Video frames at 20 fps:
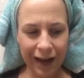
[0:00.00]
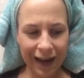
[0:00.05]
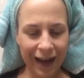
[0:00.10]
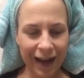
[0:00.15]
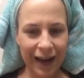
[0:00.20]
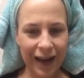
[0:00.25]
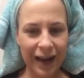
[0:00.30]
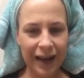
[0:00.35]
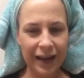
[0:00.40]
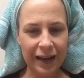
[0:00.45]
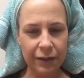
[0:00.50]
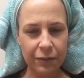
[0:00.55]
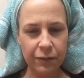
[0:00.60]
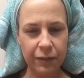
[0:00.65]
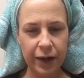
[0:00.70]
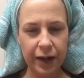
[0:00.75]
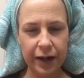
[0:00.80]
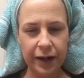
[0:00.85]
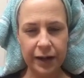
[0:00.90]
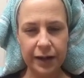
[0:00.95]
Hey,
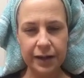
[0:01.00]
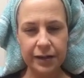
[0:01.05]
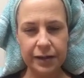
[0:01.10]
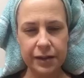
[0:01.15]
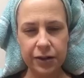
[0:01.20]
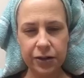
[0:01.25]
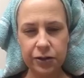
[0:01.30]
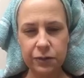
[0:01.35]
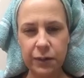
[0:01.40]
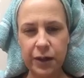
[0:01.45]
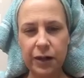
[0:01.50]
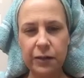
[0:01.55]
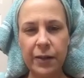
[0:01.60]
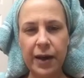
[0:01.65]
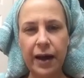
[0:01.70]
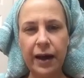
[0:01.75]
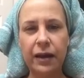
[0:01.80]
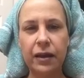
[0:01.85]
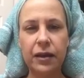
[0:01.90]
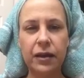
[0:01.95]
my goodness, there's Mary
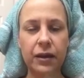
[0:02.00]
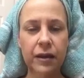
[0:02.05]
Beth.